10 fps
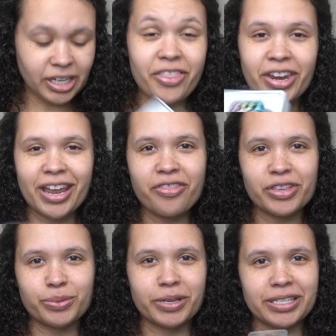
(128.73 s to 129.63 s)
And then I got
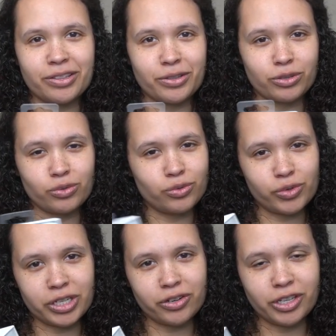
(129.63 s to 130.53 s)
this one because I thought this one was
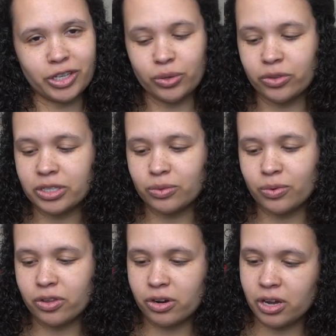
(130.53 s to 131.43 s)
really cute. This is
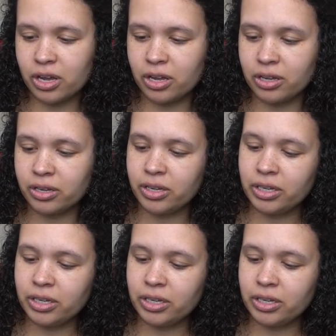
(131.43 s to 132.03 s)
one of their uh,